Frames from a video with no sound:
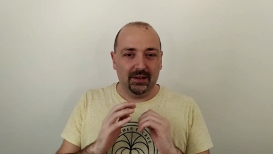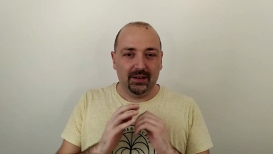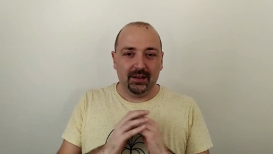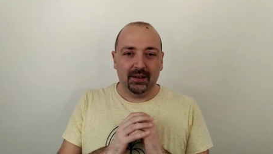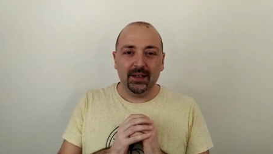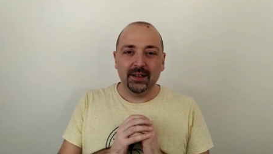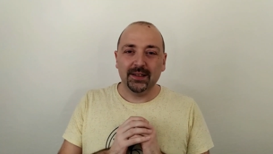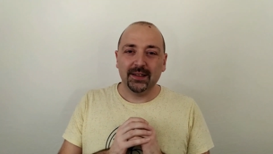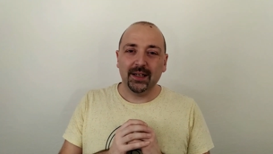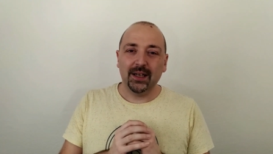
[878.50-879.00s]

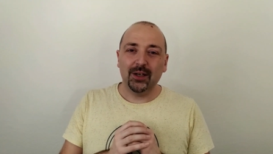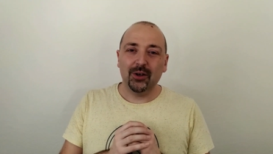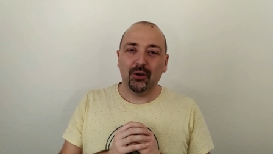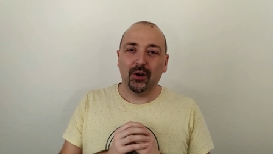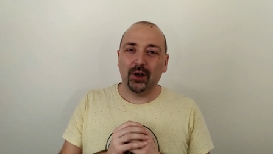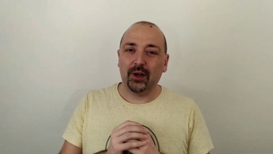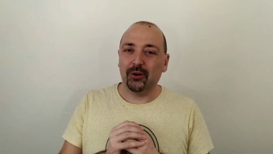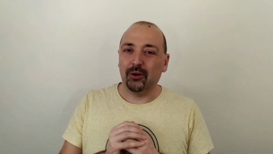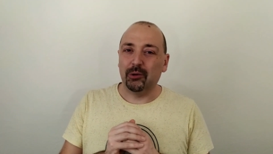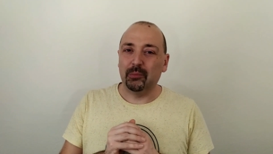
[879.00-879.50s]
let's say you
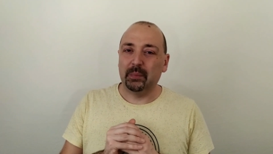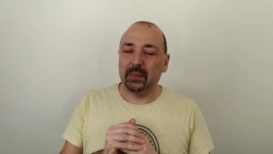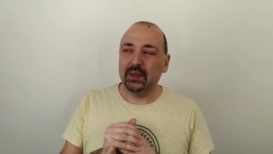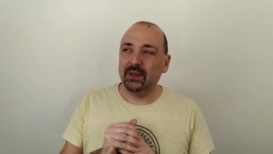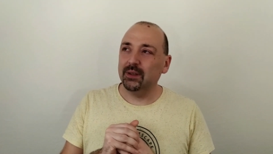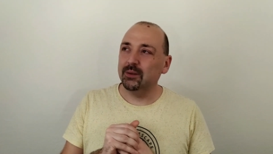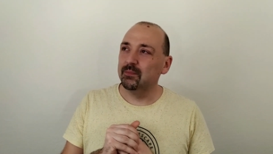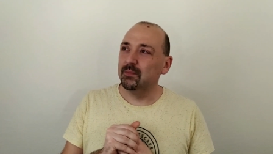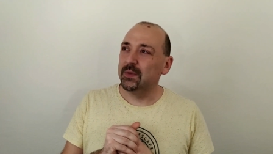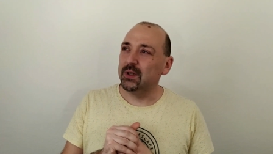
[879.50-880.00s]
are a
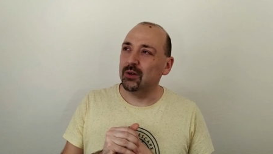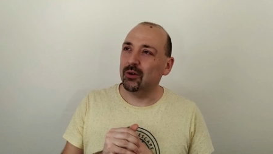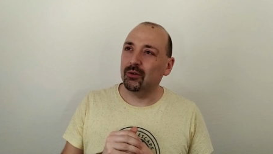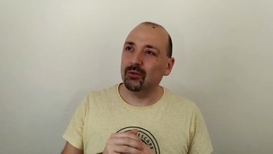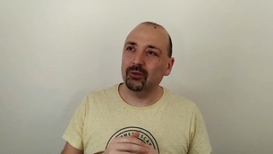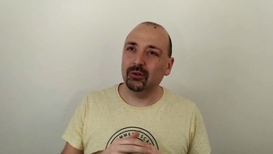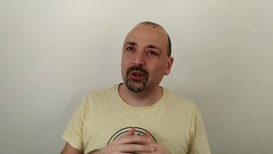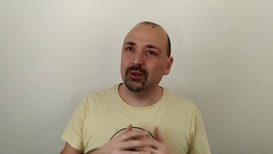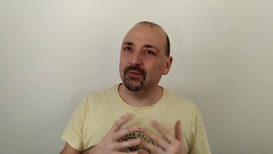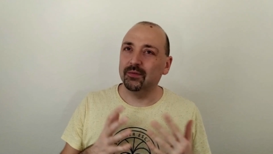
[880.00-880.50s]
company, you're
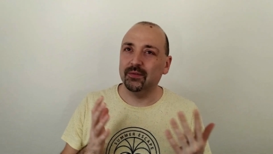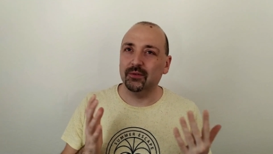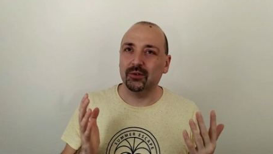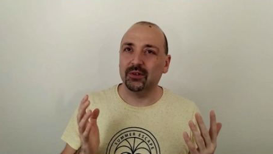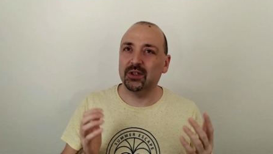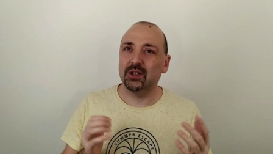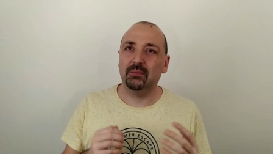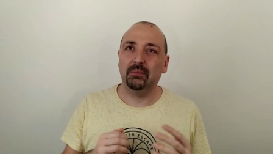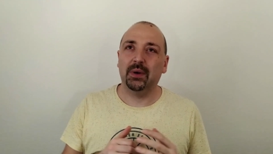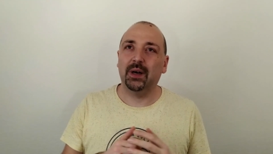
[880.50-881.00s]
looking for
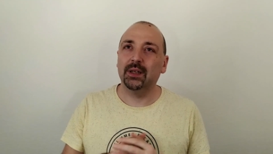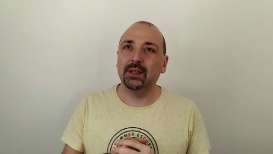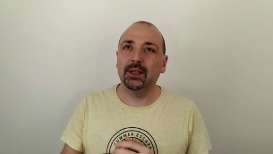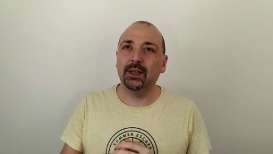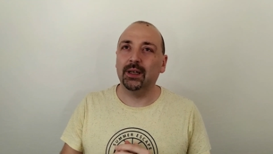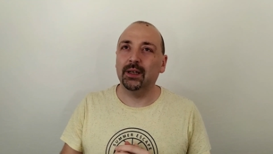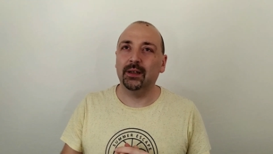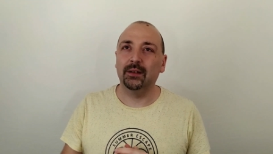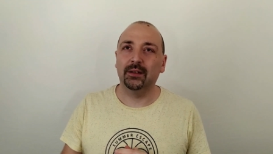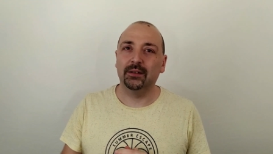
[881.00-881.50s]

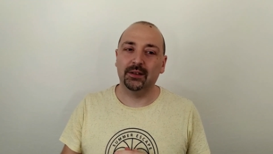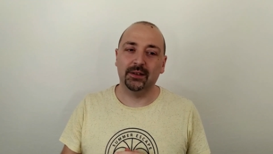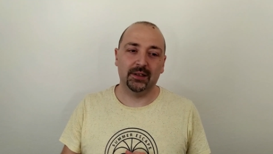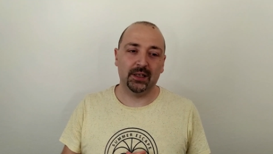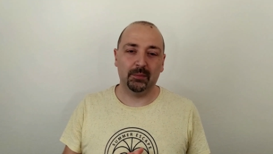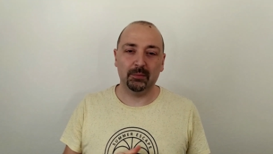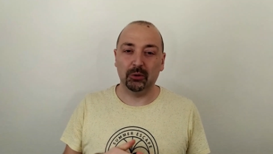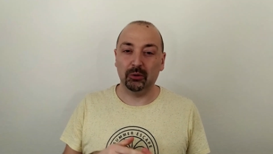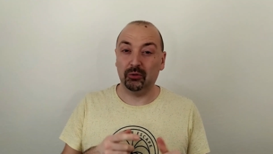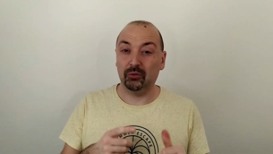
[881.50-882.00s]
somebody that is
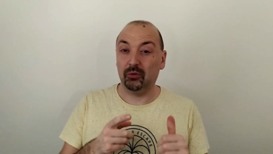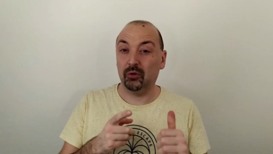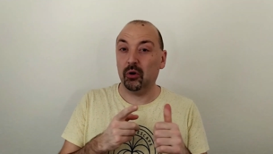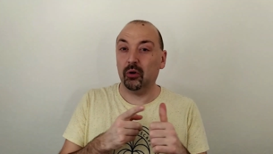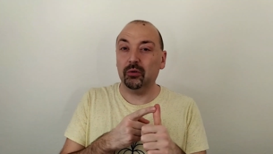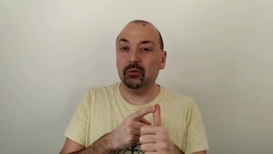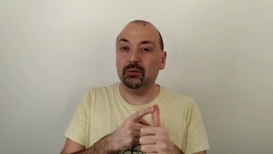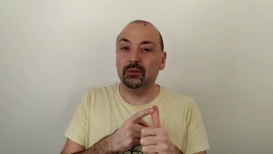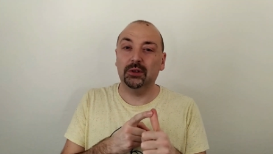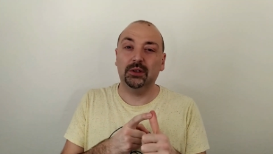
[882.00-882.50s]
able to
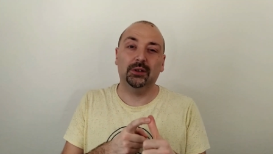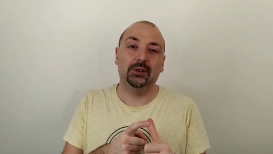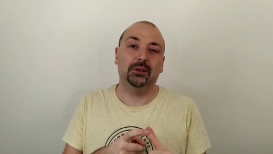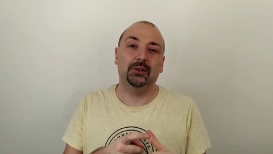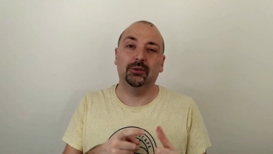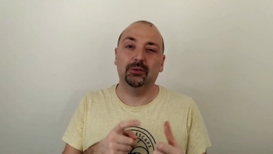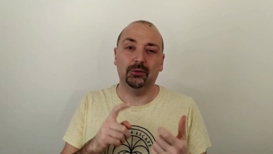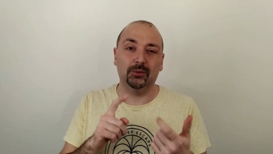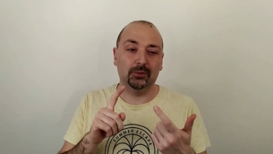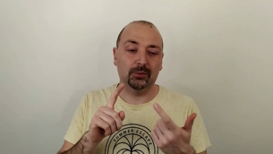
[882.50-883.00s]
code,
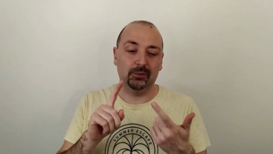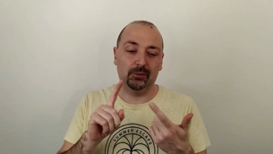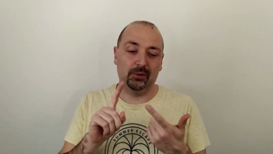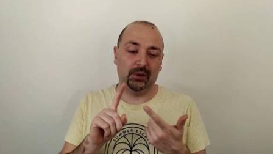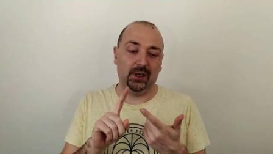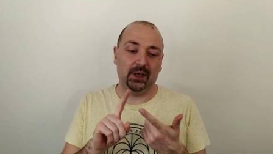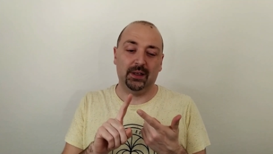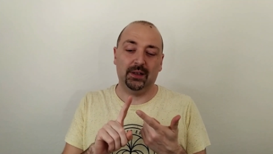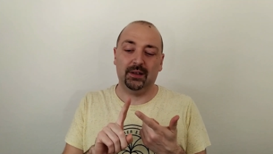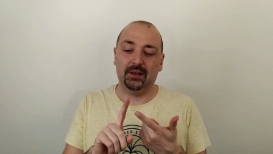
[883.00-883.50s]
to
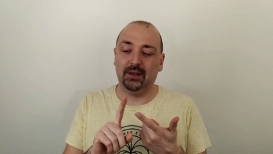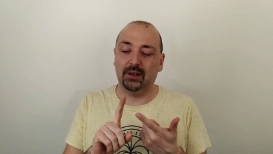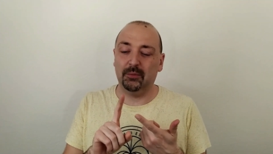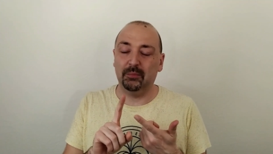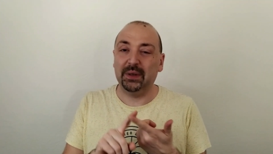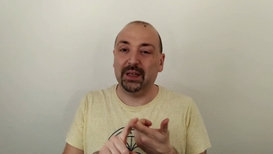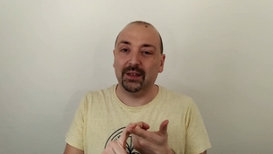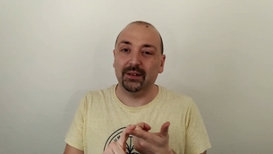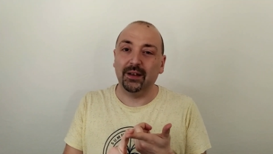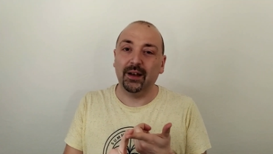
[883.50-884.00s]
look at
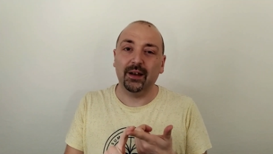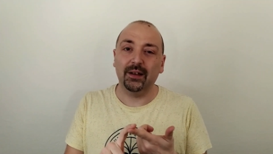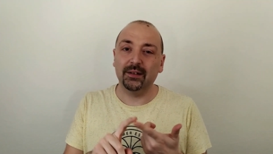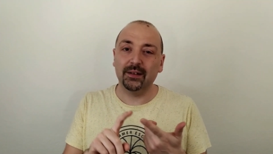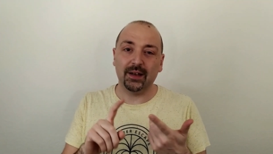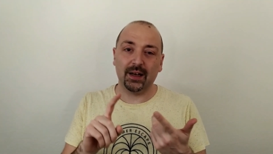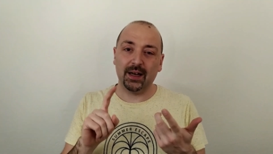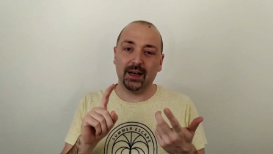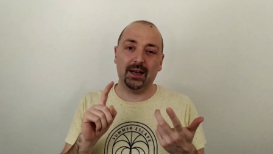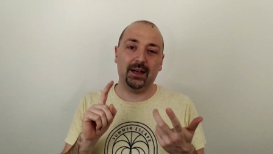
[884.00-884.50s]
big
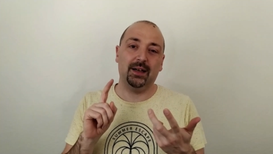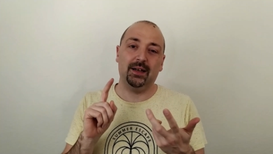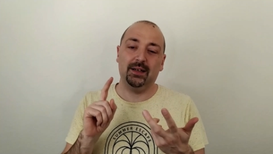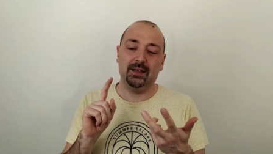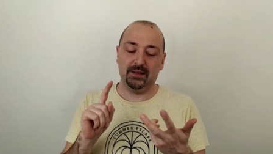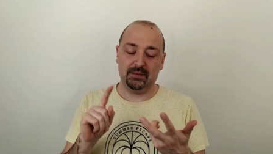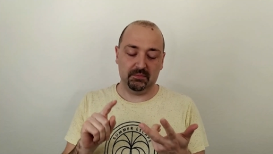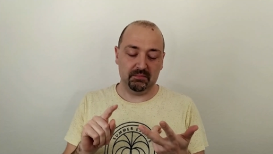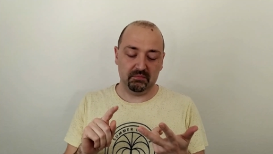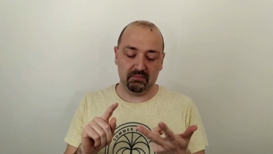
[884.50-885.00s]

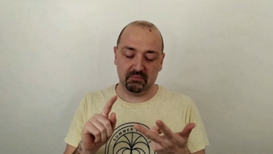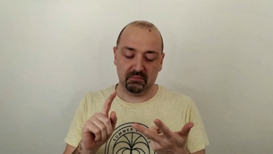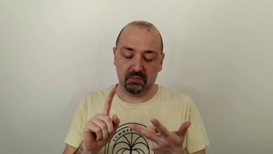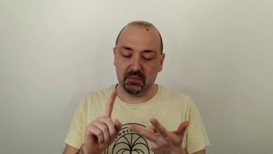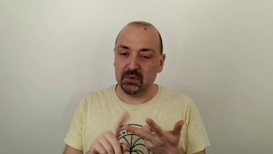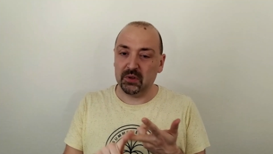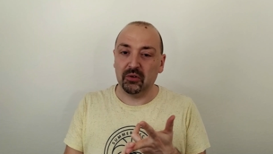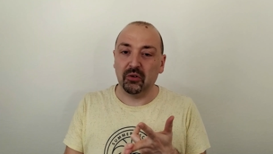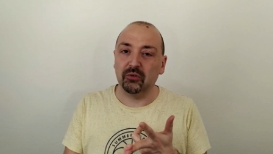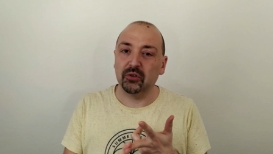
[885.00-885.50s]
data,
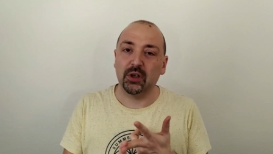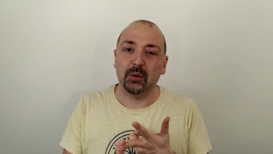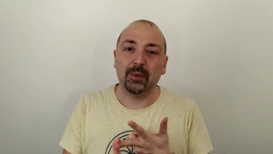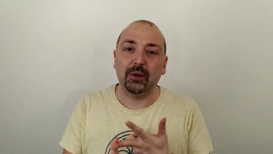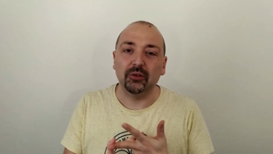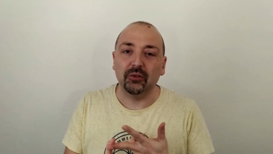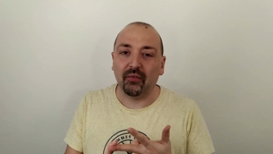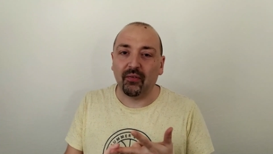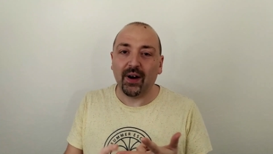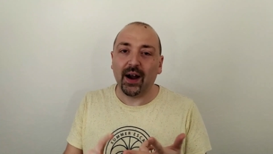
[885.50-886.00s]
knows
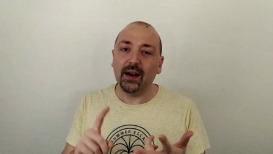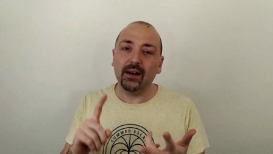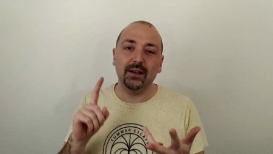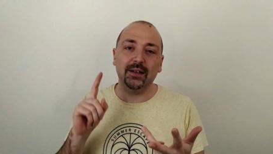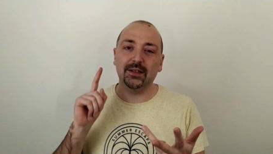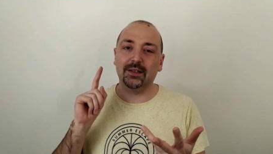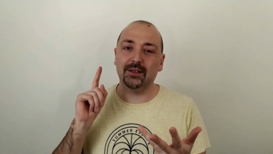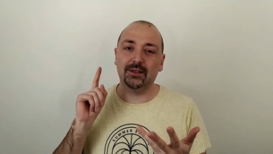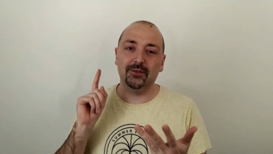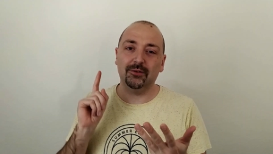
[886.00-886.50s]
about
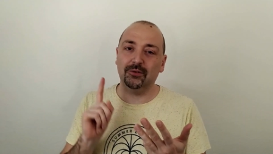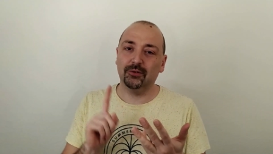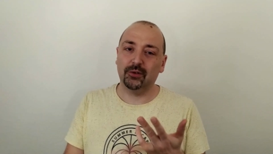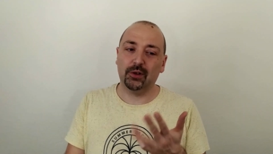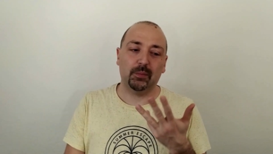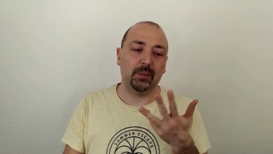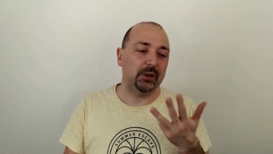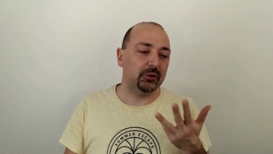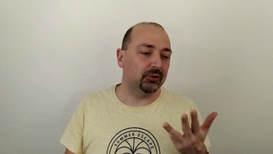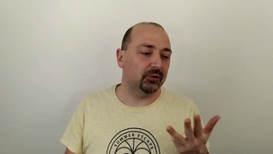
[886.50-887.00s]
finance, knows
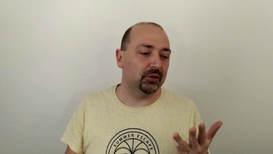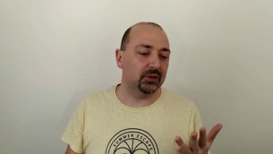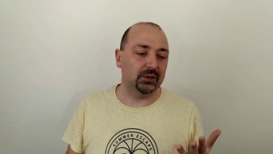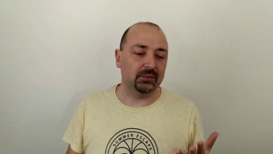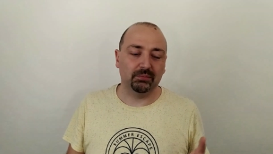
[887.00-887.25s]
about